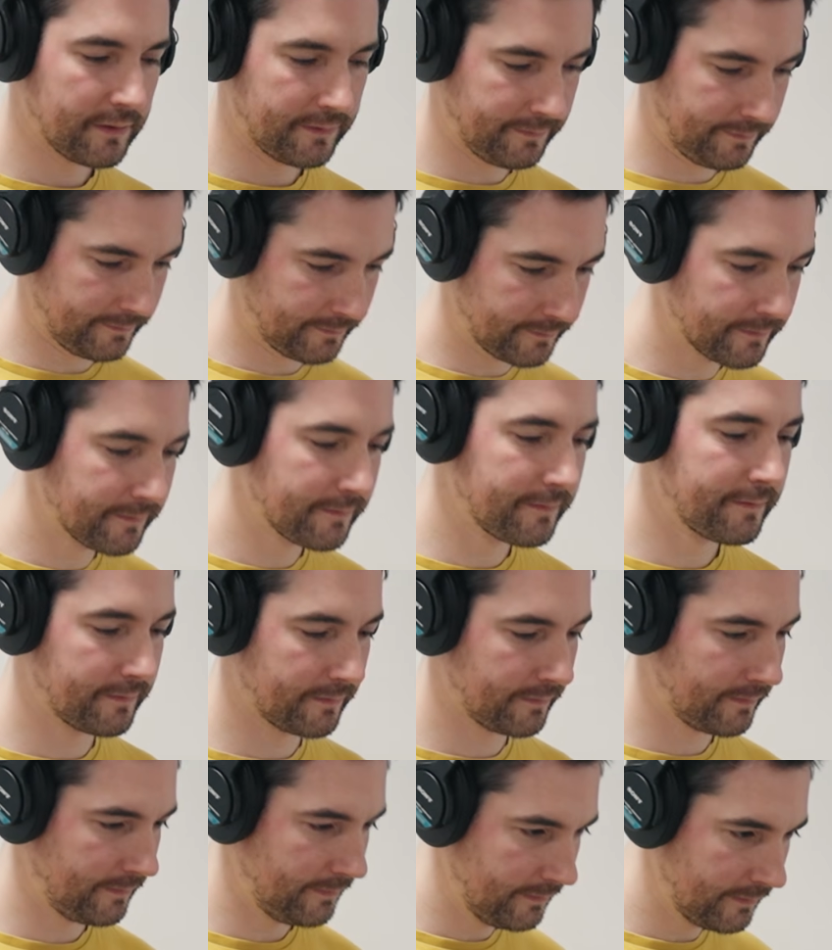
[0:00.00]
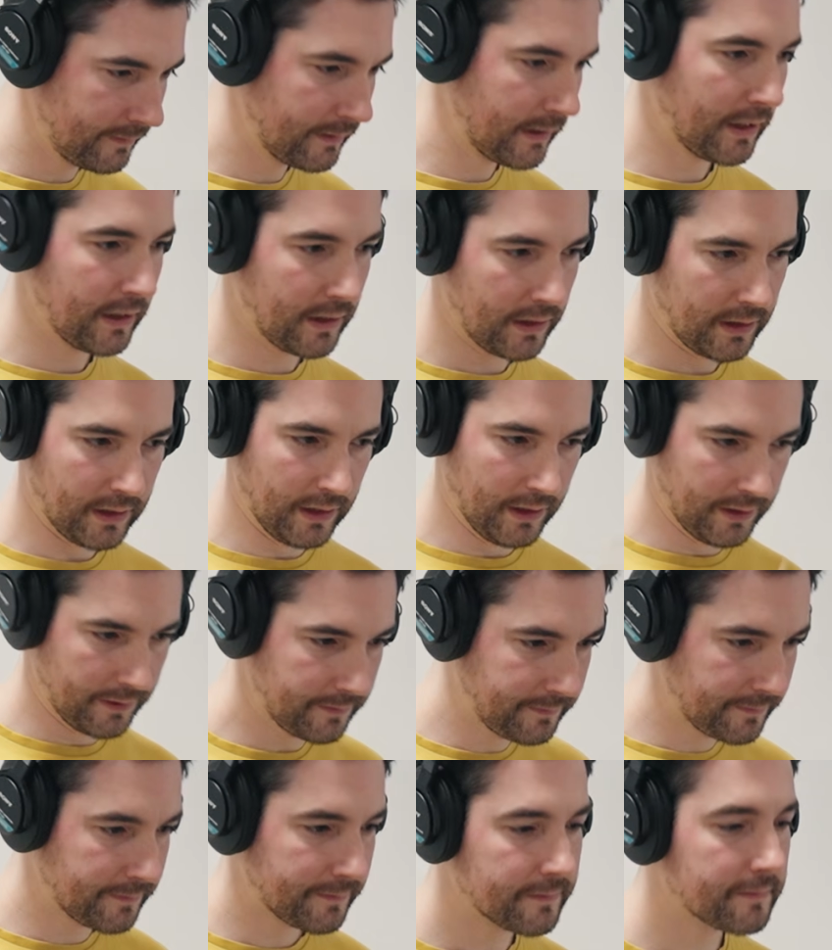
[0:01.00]
You can start off with something simpler
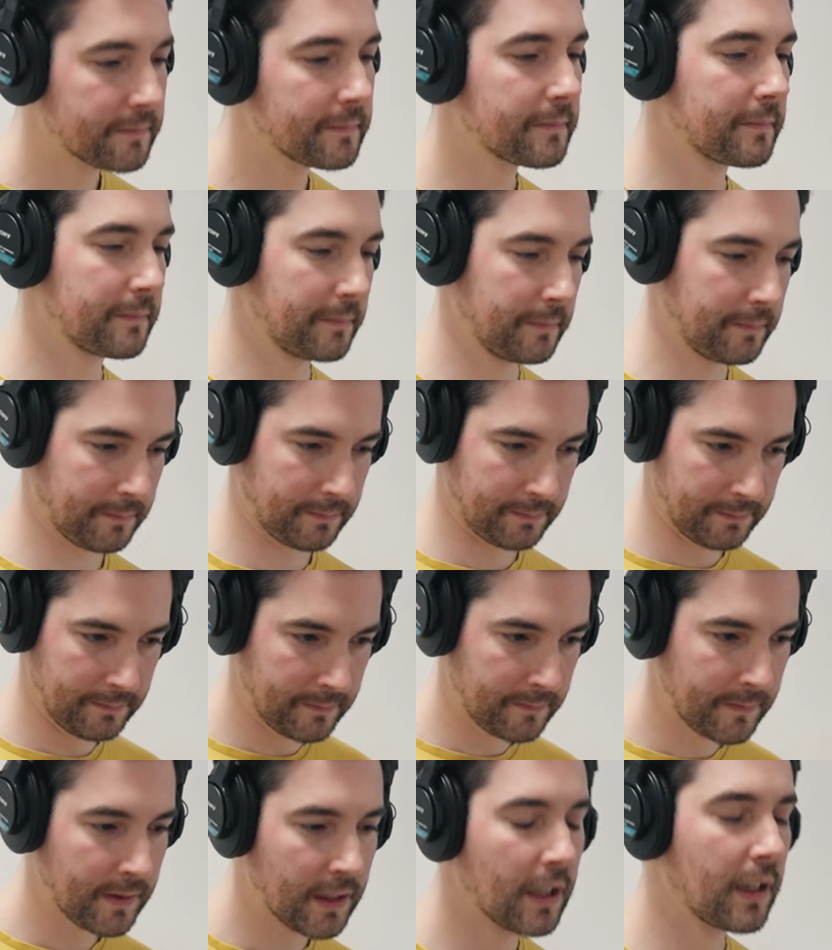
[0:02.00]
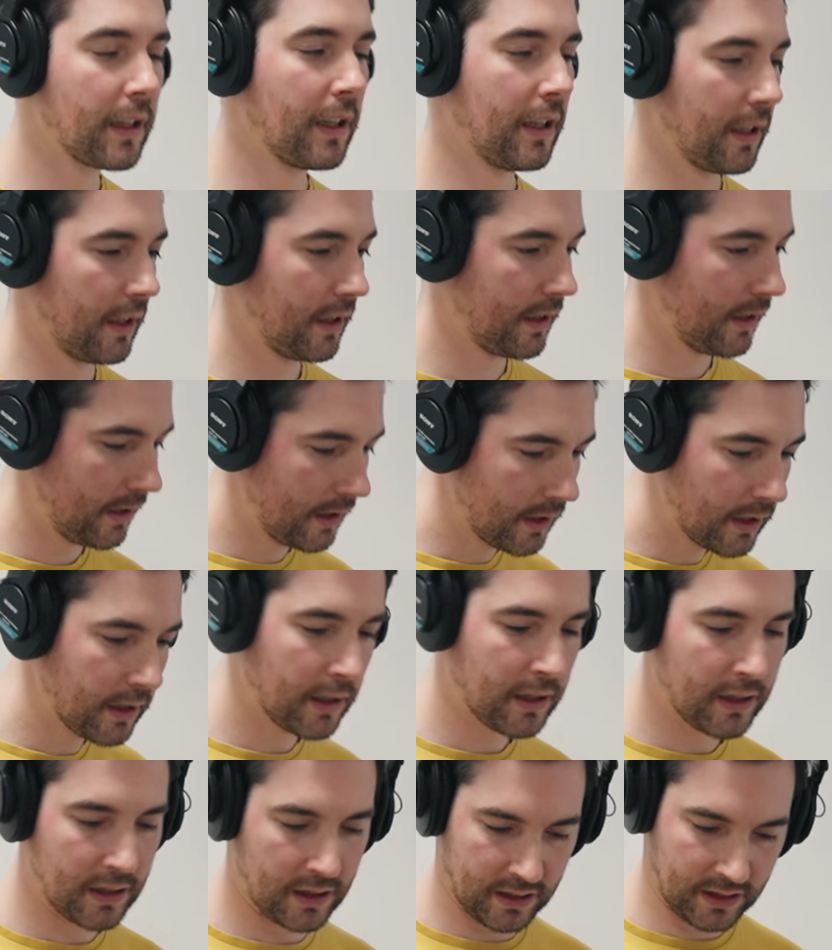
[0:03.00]
or slow like Funky Drummer by
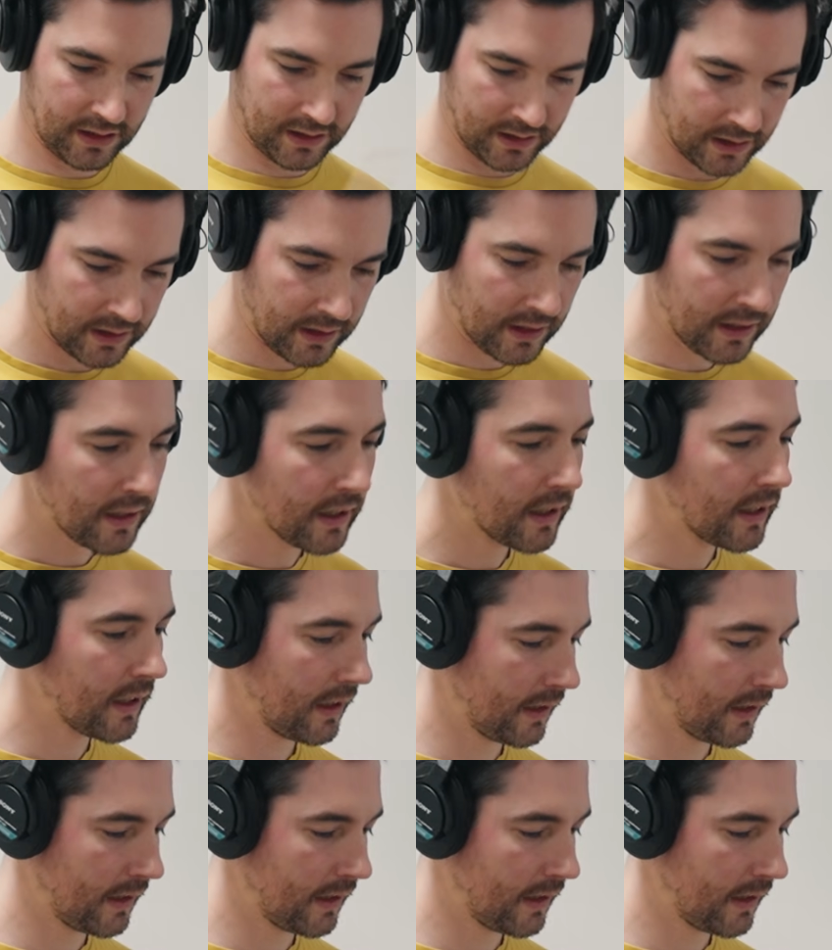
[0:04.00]
James Brown or